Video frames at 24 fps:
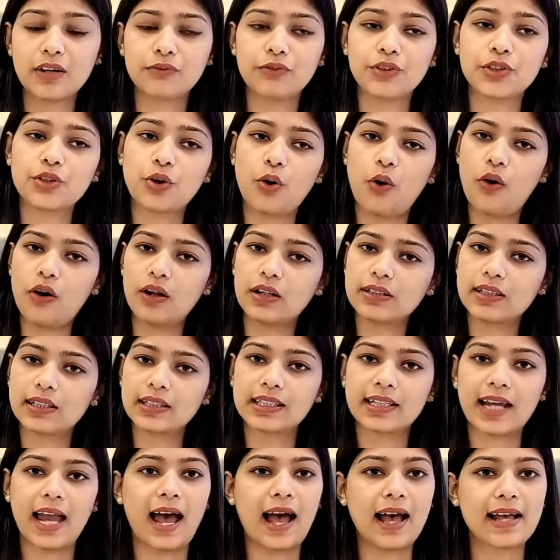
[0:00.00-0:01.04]
with all
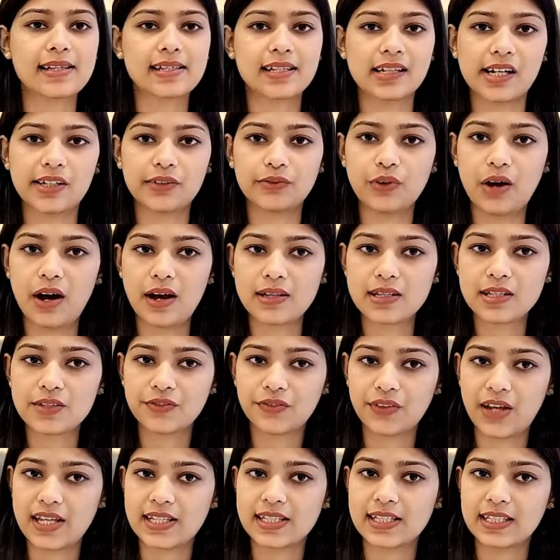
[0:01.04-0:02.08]
the cash advance
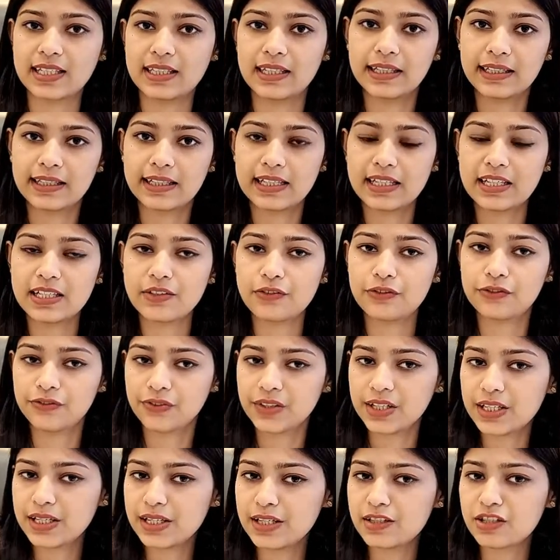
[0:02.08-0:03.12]
facility,
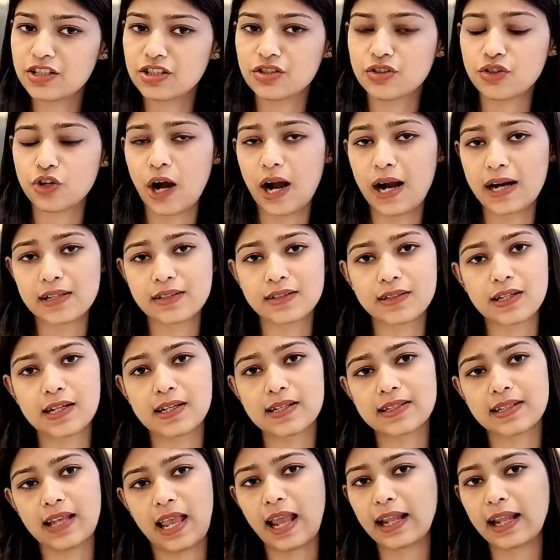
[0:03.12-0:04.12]
fees, charges,